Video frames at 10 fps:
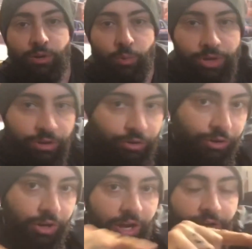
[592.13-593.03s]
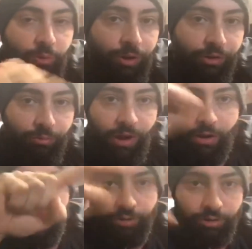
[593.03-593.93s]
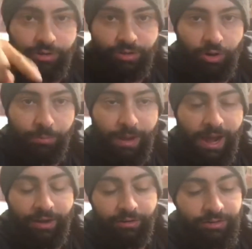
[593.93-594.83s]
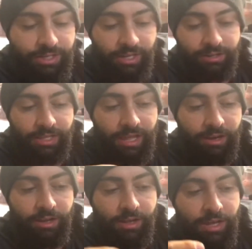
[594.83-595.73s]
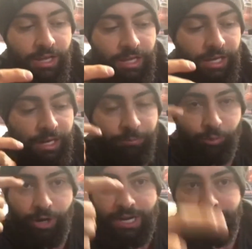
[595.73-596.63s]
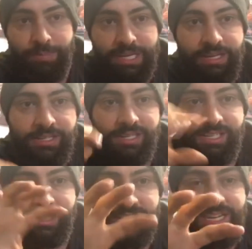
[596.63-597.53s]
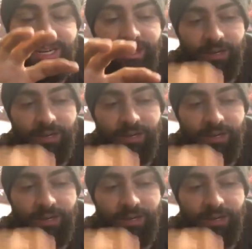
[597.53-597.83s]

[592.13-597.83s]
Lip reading: a wheel, you're kind of going around or a star pattern to get that rain bead to seat.